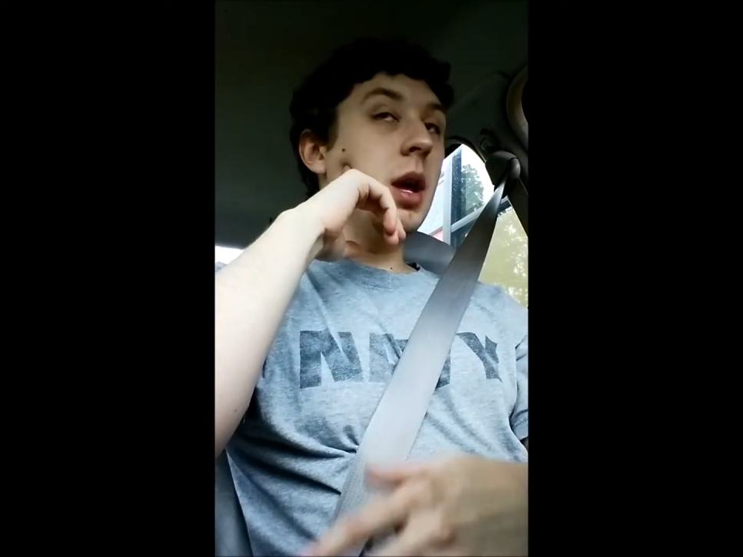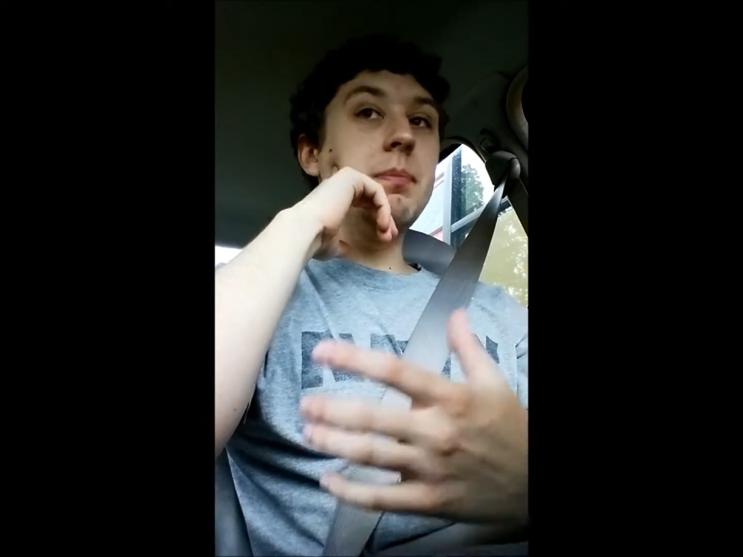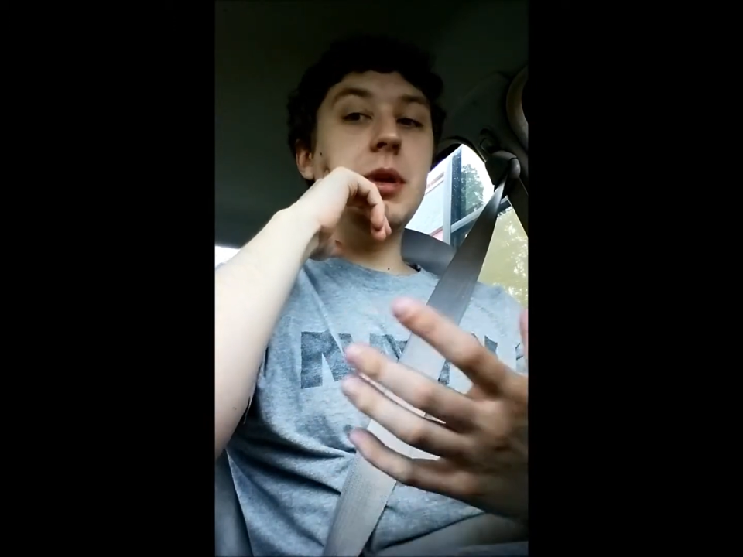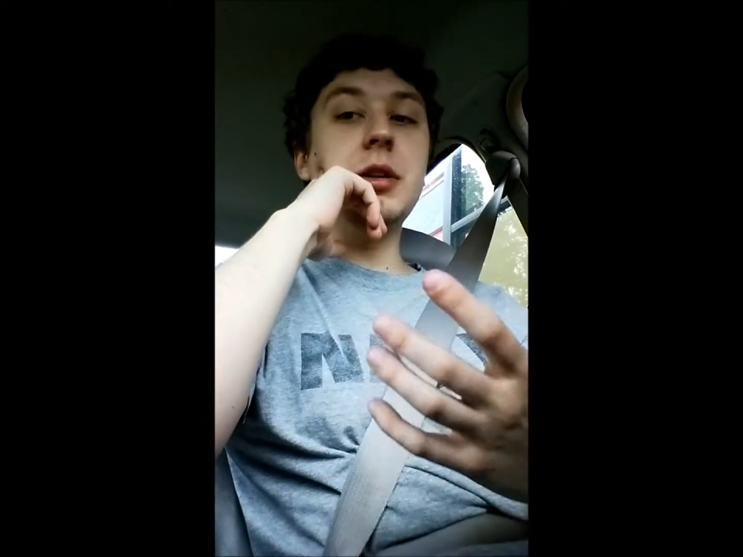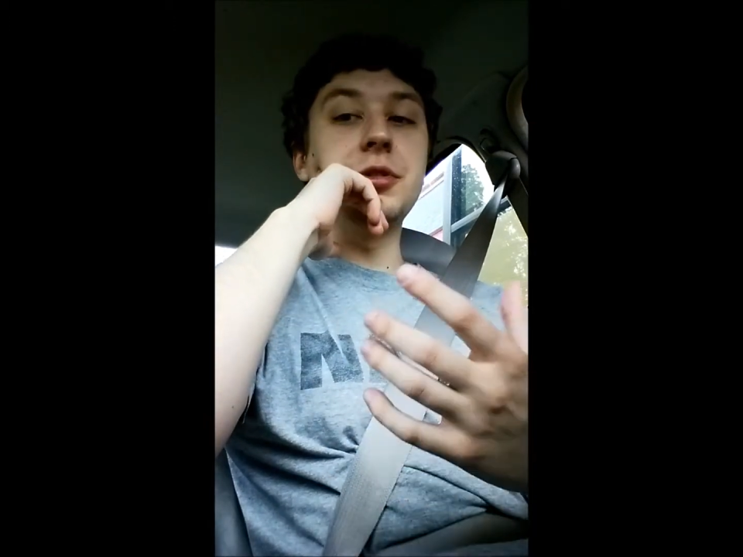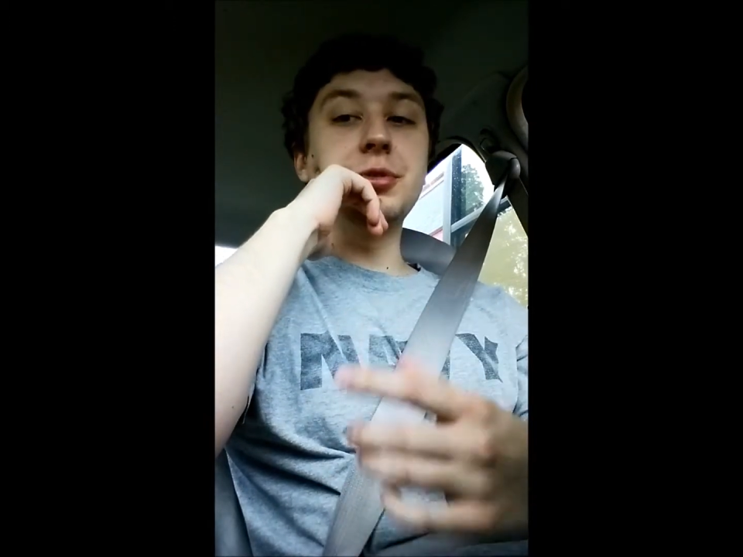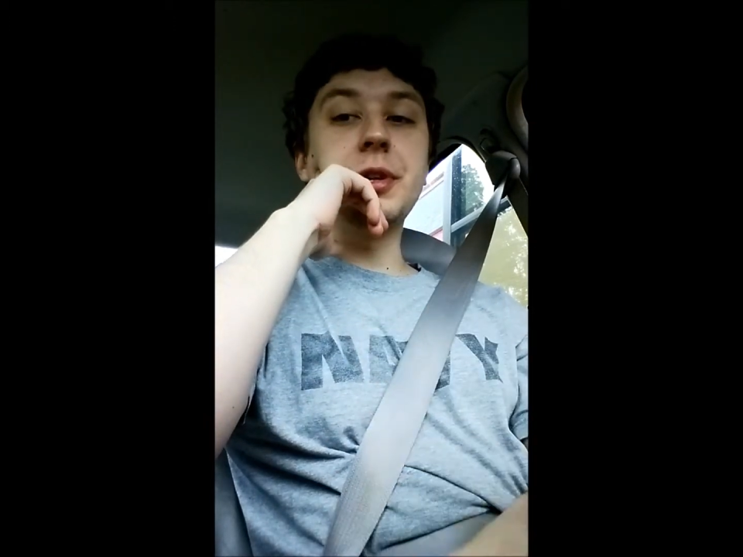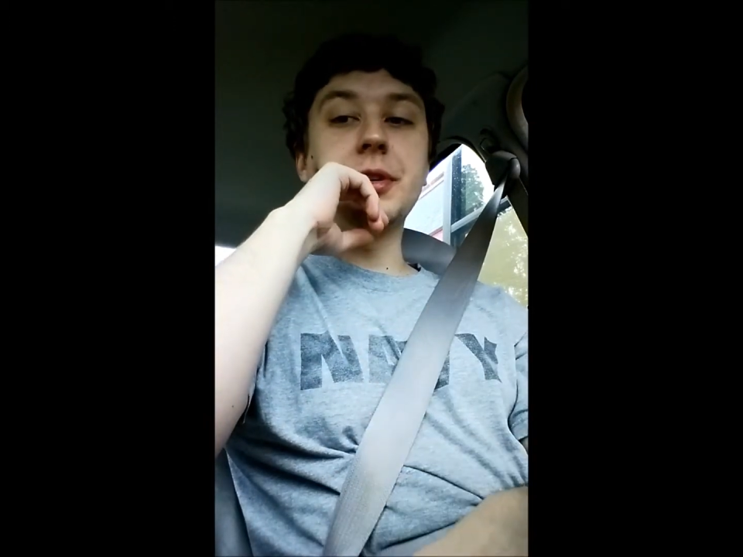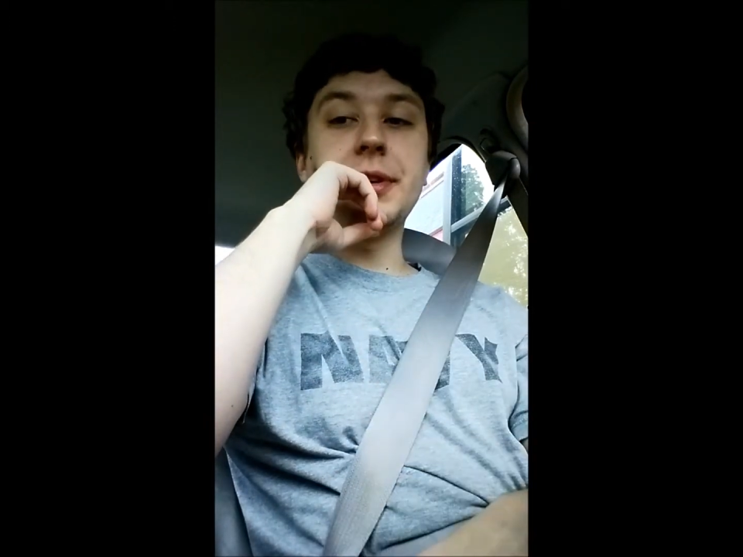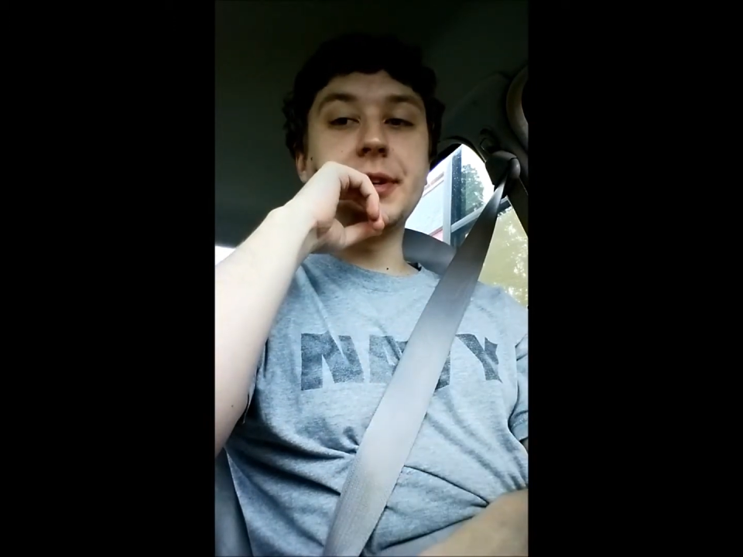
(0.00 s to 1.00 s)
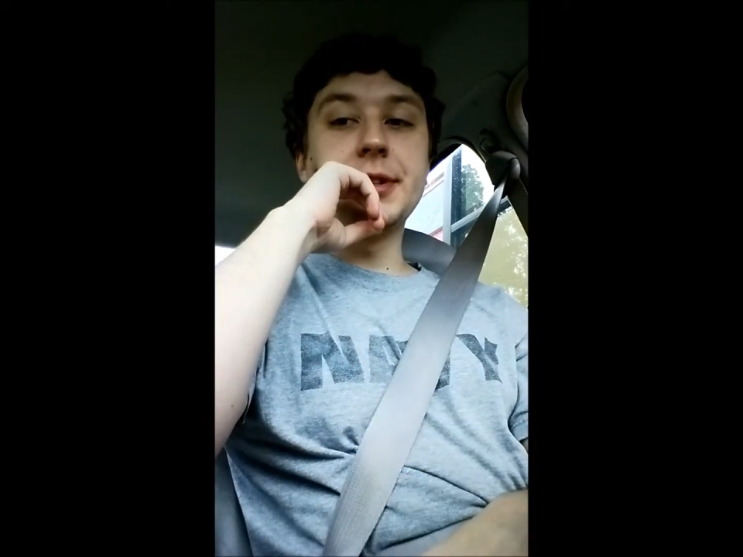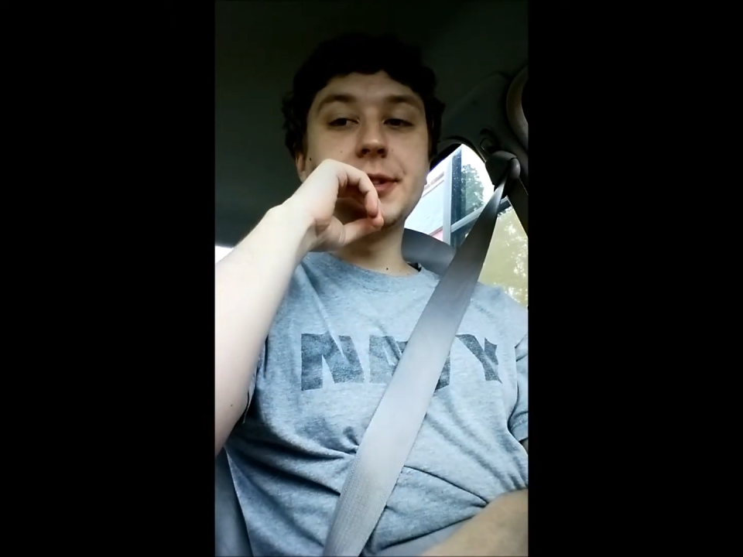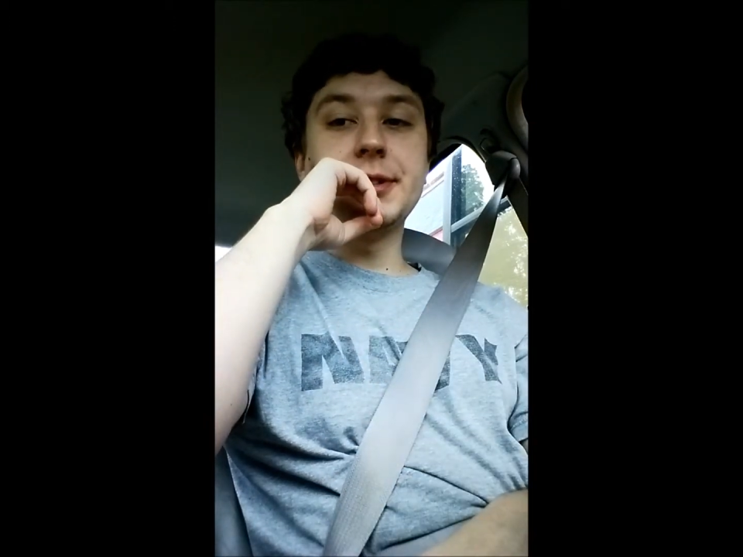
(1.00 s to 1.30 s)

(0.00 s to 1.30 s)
I'm gonna drink like